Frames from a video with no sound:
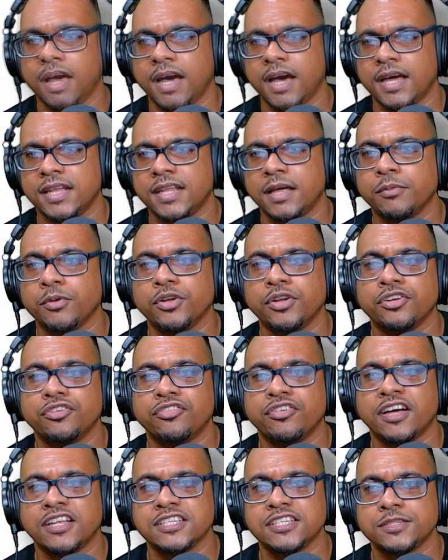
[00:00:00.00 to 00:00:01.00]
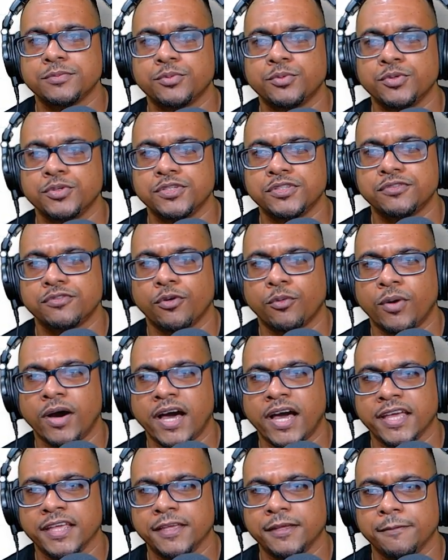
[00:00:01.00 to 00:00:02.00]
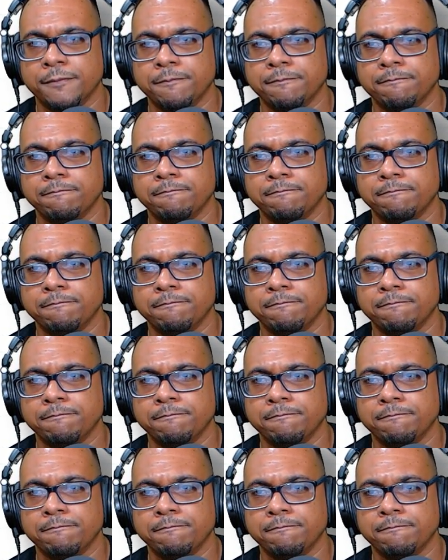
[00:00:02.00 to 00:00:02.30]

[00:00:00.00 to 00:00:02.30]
And I'm going to transpose for y.